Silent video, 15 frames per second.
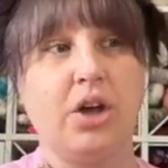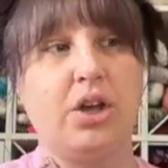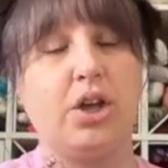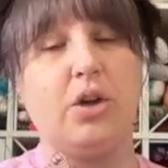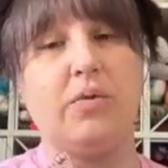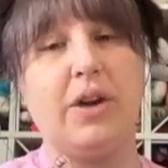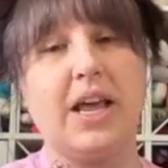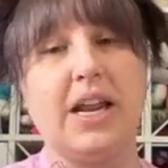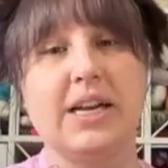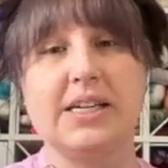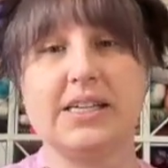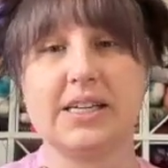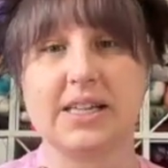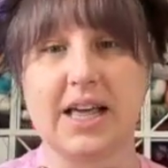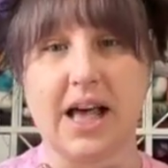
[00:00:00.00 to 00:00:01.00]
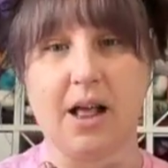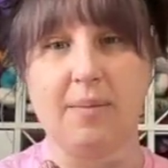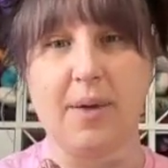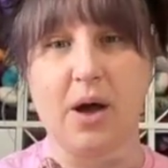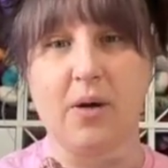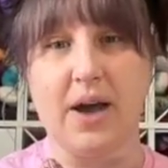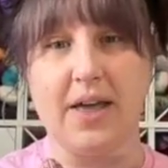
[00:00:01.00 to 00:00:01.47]
knit until the
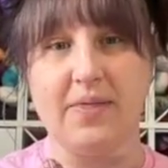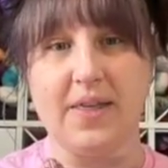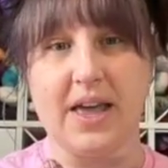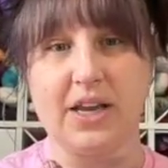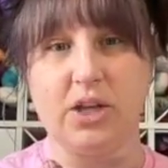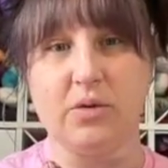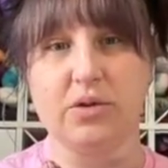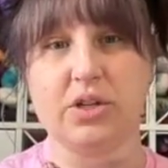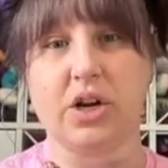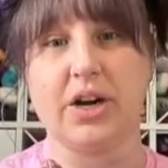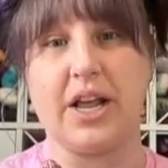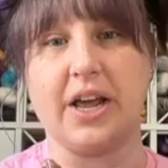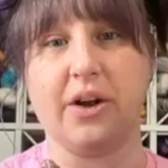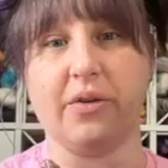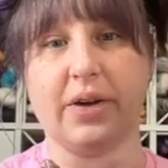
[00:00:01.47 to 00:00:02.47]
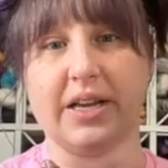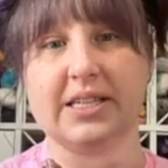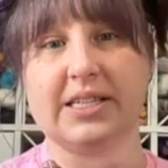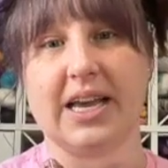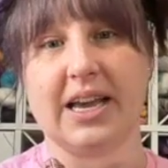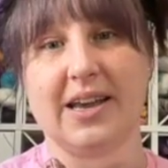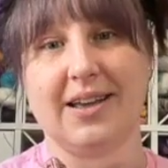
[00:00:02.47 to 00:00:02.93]
elbow and then you start
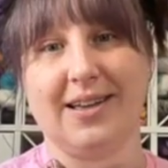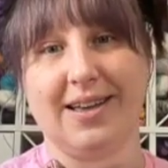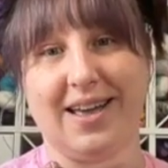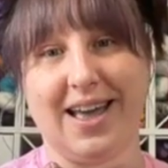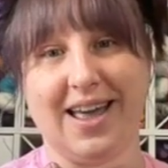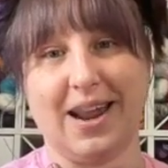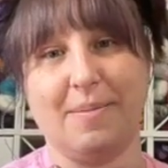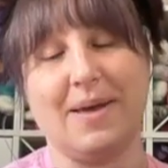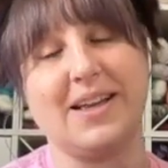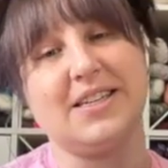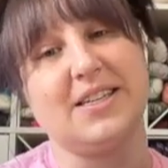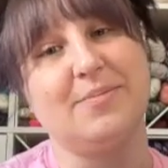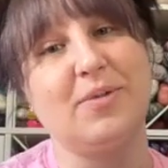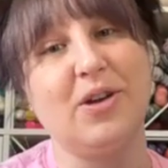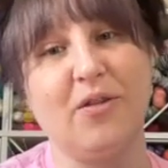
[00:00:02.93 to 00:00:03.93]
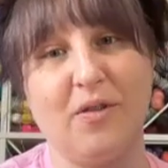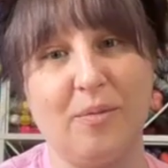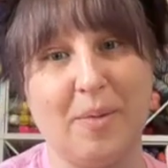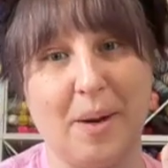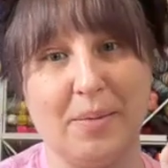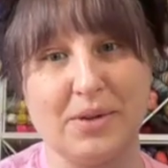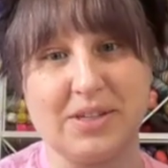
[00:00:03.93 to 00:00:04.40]
increasing, and it makes this beautiful
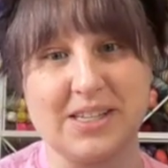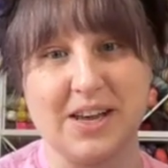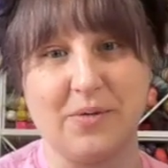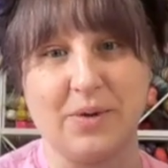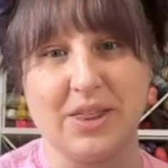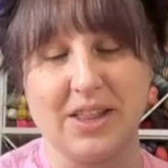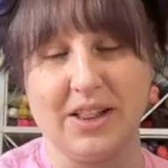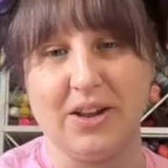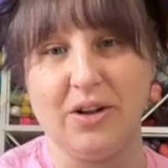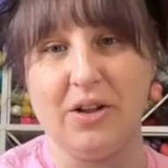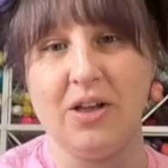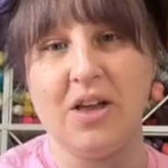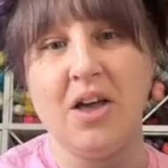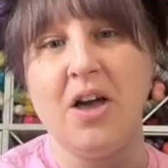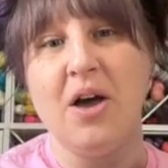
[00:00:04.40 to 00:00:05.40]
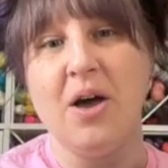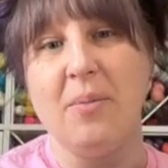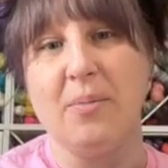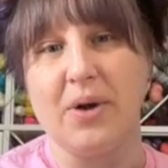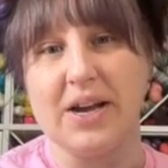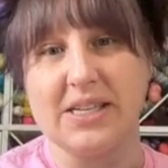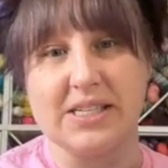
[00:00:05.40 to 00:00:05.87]
bubble sleeve with a little
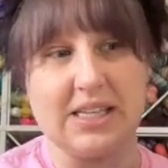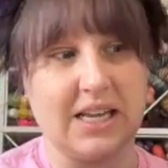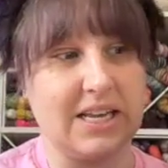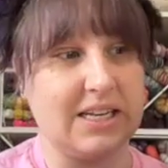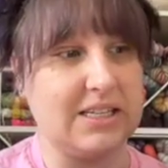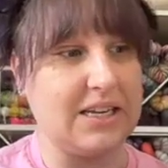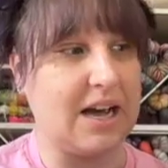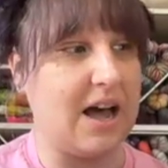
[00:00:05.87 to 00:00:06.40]
bracelet